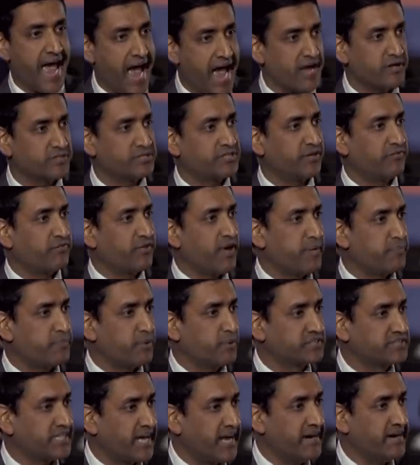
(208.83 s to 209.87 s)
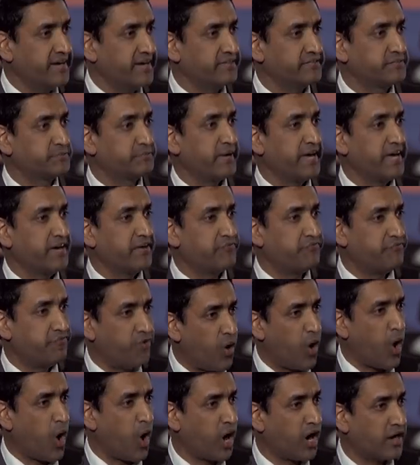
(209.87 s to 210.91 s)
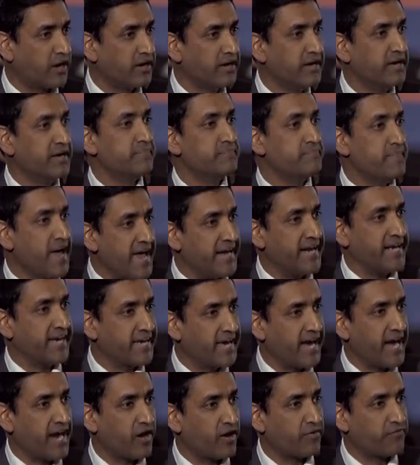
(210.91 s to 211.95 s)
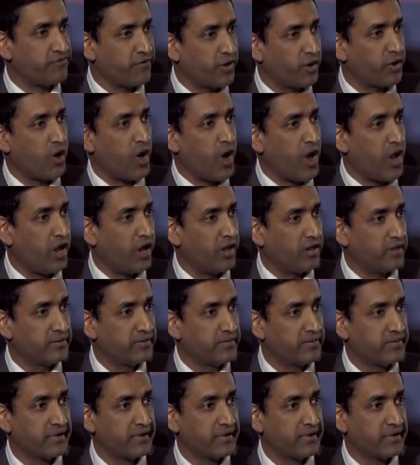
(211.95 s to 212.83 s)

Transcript: House of Representatives being for Medicare for All.